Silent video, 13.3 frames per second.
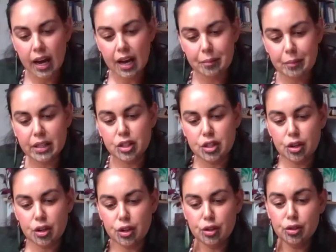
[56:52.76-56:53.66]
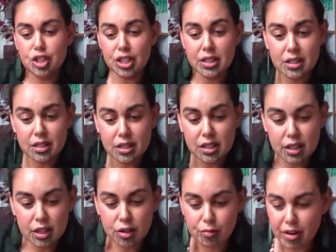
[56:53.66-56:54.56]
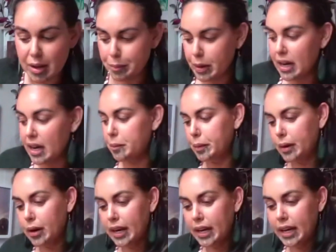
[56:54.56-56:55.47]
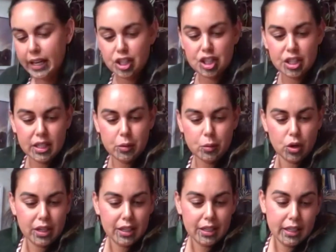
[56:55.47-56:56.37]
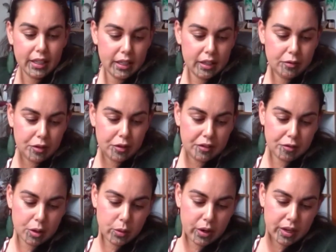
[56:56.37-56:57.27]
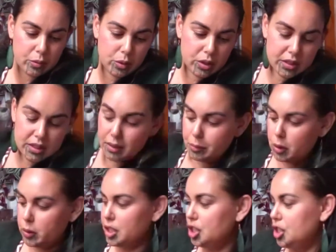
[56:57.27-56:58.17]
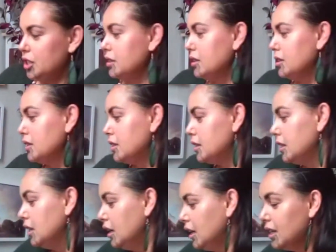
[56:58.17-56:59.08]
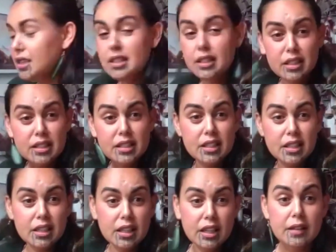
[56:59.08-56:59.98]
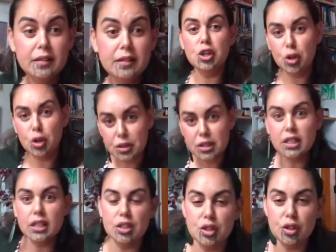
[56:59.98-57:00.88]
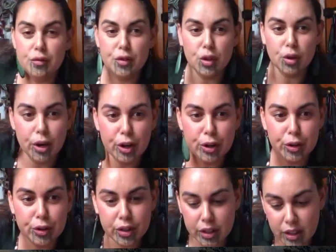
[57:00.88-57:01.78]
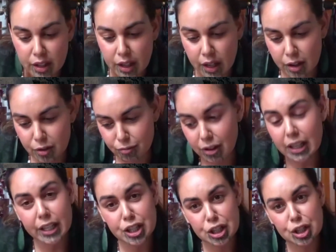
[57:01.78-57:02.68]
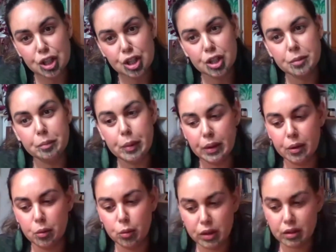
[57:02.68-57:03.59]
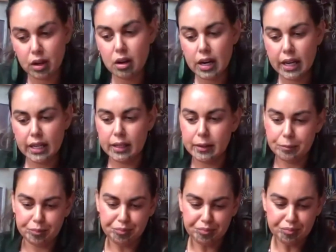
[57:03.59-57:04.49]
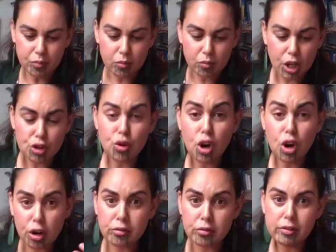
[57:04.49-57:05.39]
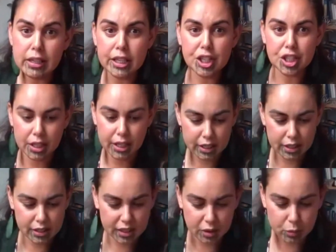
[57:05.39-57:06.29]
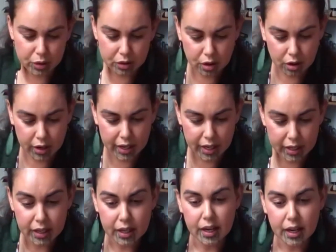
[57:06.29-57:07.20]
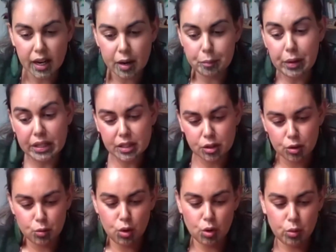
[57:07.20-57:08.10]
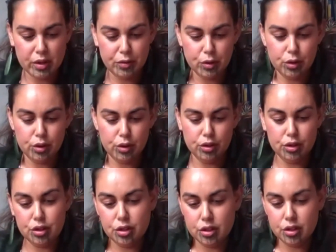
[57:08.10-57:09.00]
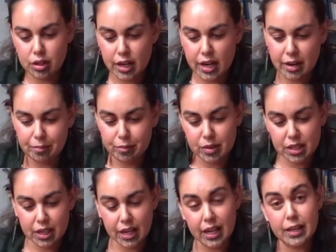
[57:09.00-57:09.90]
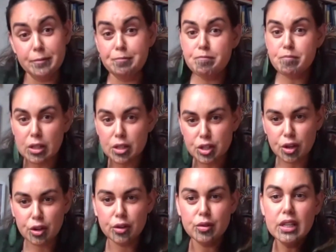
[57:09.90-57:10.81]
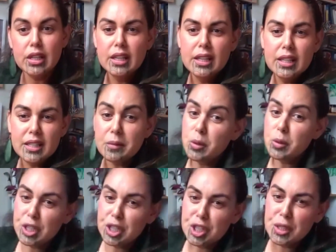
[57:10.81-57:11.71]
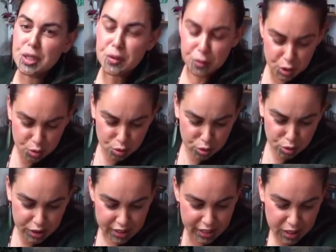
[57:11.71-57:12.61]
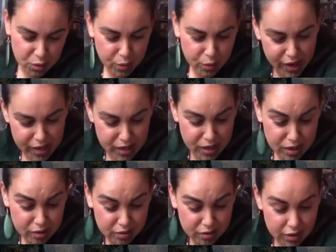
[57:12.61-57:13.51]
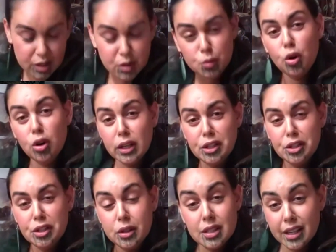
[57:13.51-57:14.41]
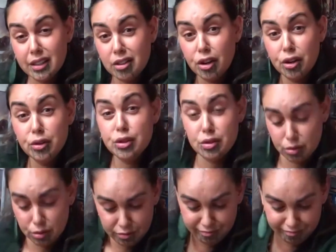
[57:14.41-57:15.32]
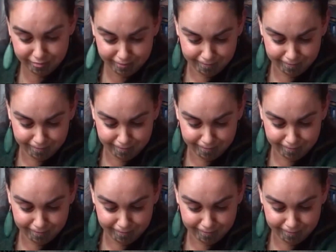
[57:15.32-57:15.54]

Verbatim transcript: Um, and so just to wrap up, I actually want to leave everyone with some questions to consider the context of your own relationship with Kai, your own relationality with Kai, um, based on what we've heard um, today. So, some questions for you all to take away is what can you say no to